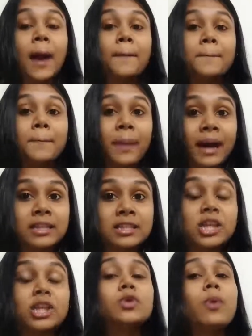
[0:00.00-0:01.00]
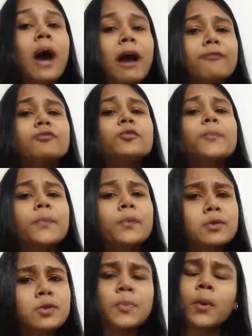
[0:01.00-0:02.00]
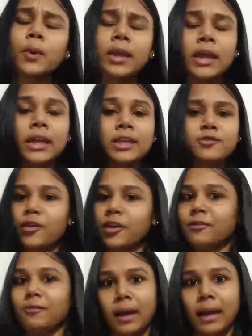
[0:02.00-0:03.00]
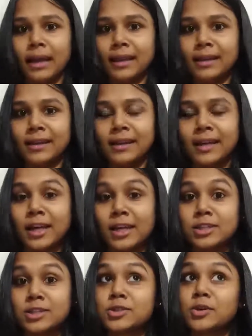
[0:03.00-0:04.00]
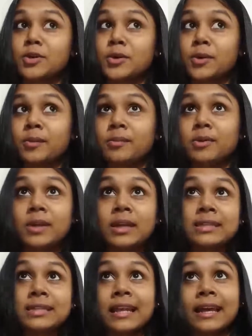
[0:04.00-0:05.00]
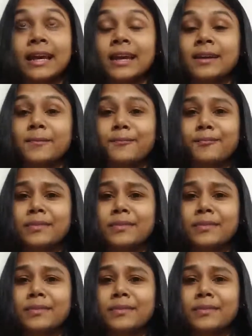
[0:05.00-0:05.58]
but you have to postpone it for a while. So you can say like,